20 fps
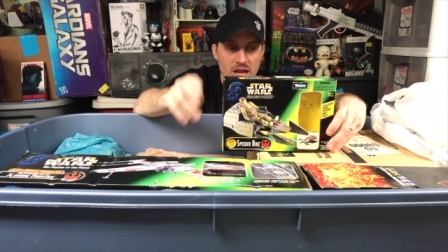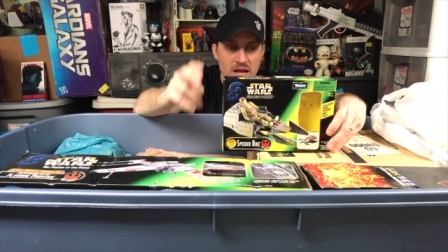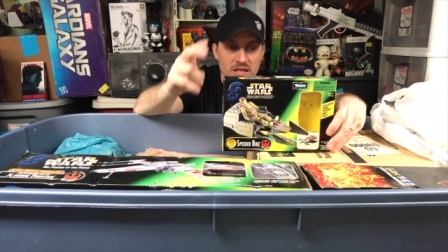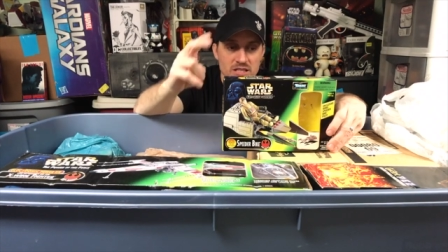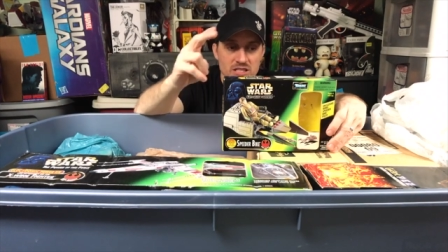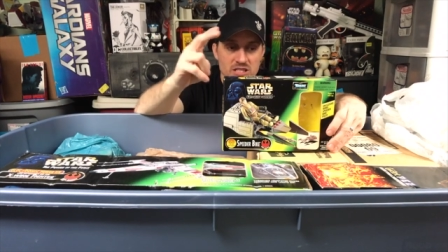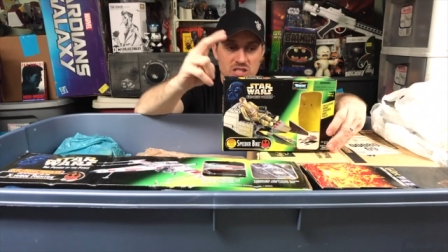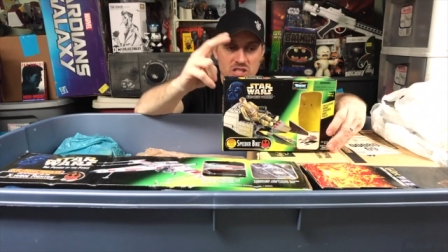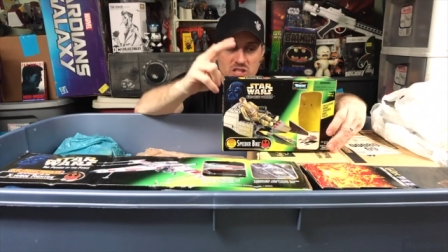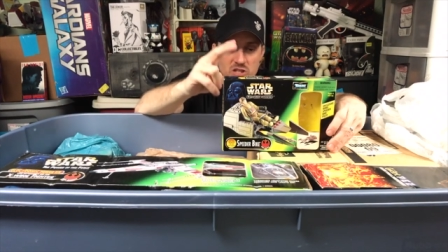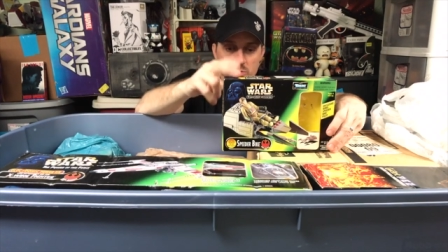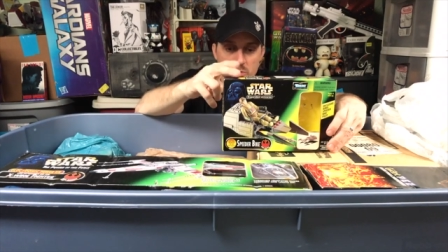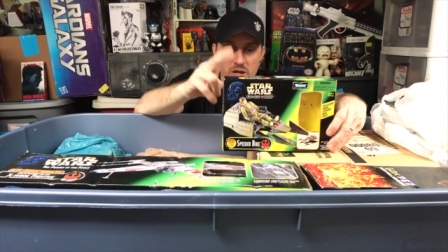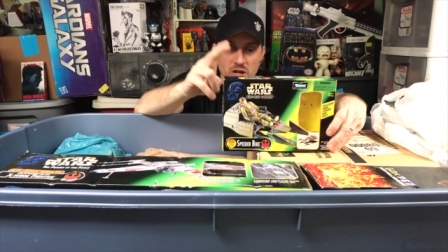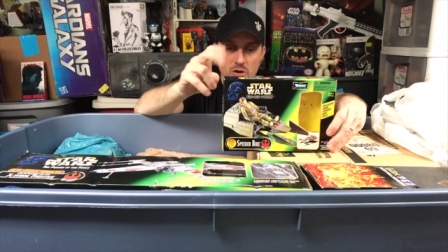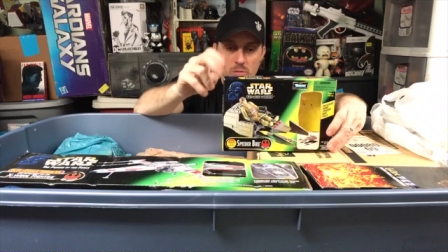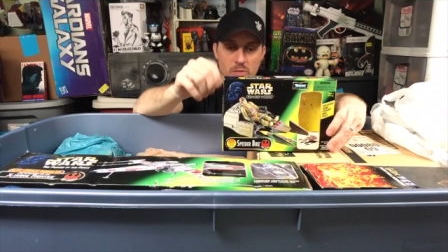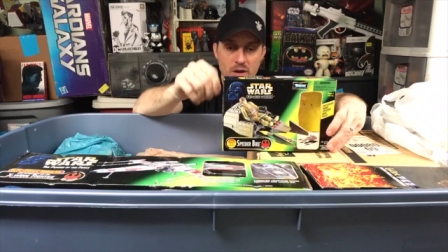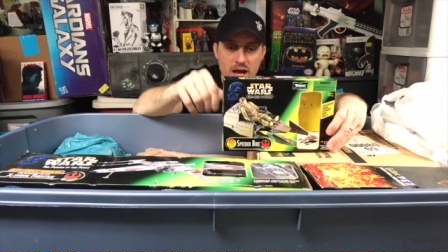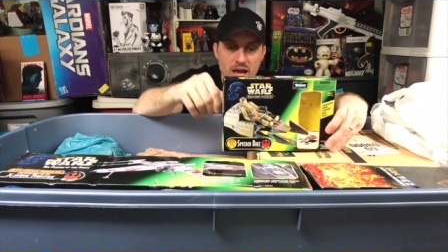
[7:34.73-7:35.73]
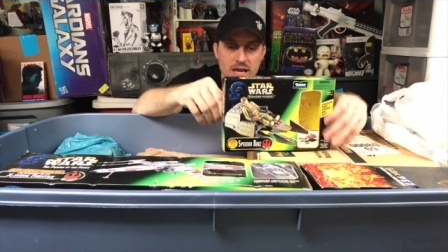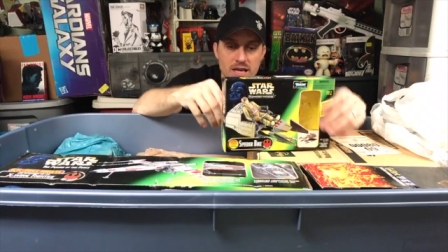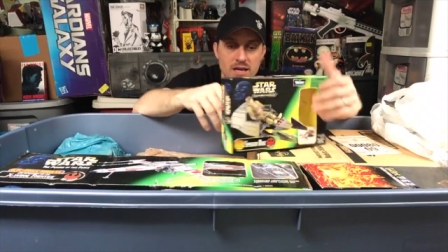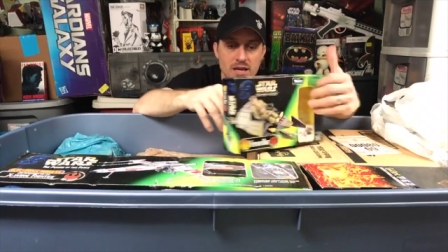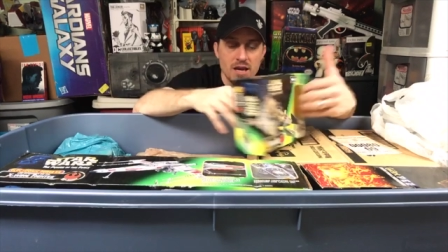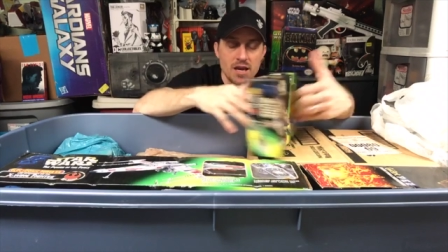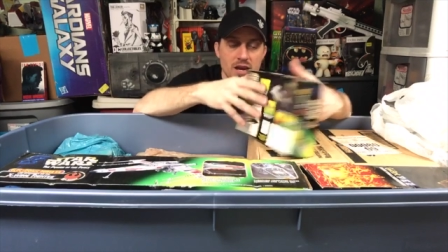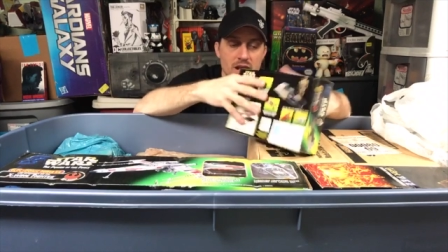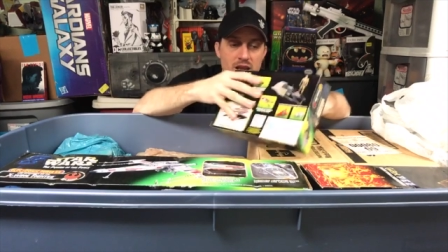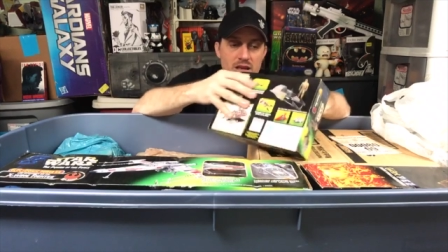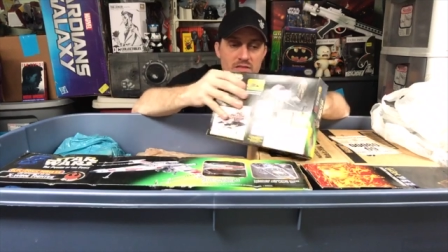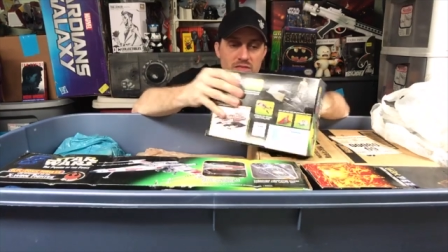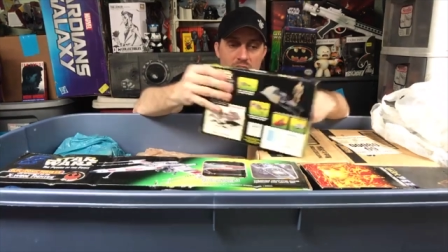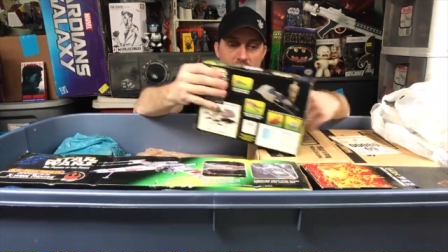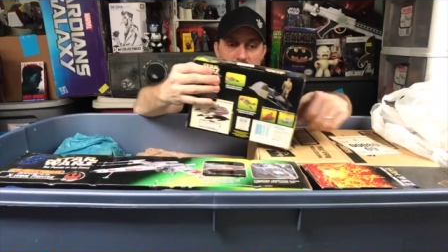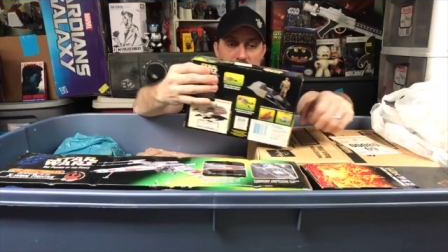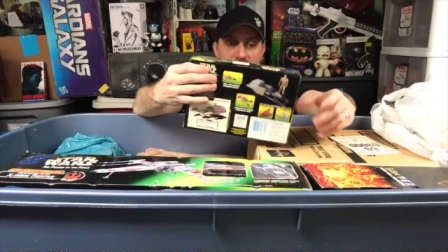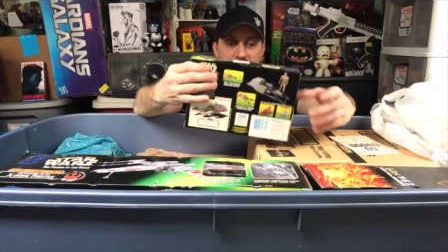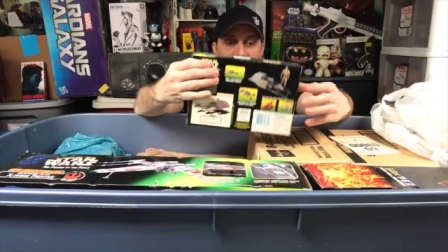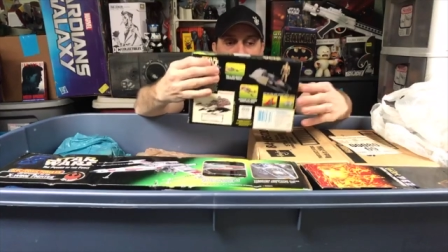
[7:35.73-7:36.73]
This is the speeder bike. They
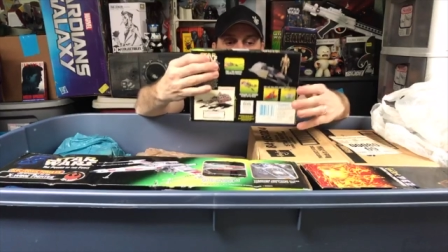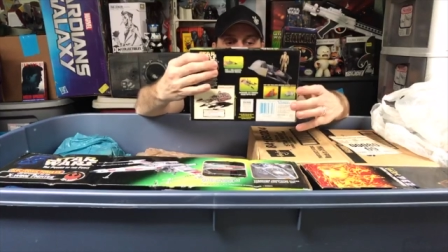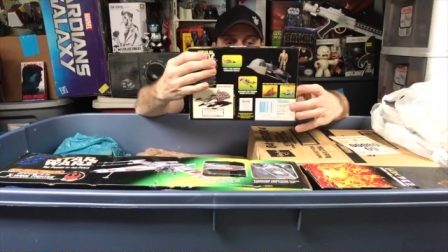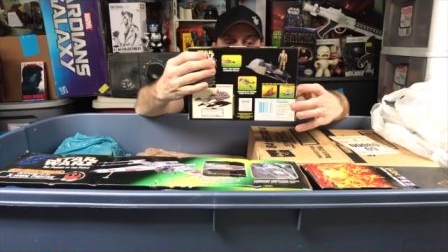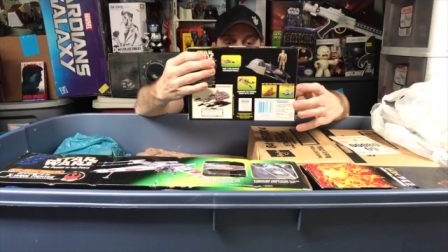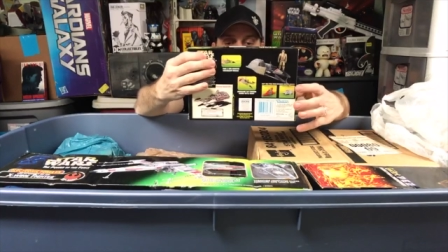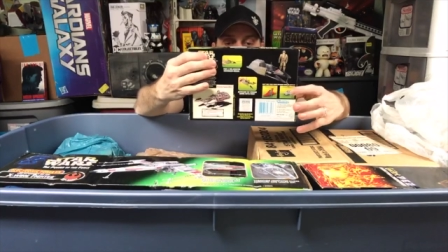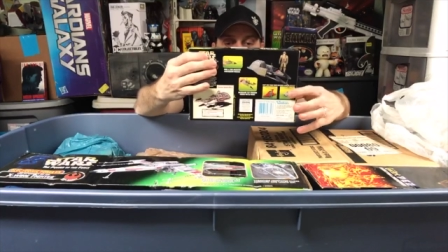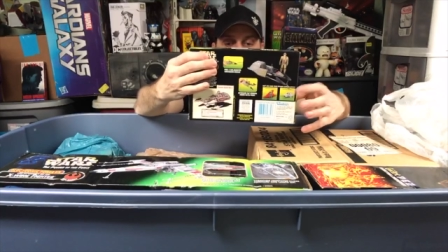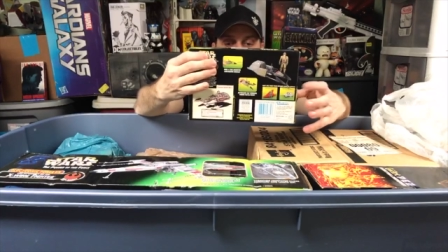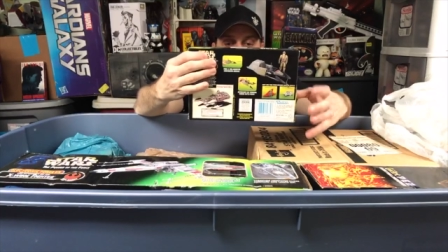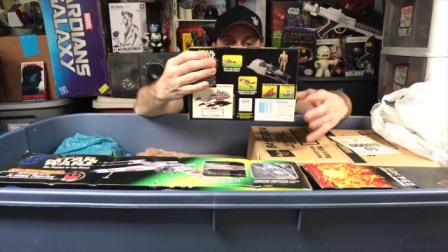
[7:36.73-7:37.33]
released a cloud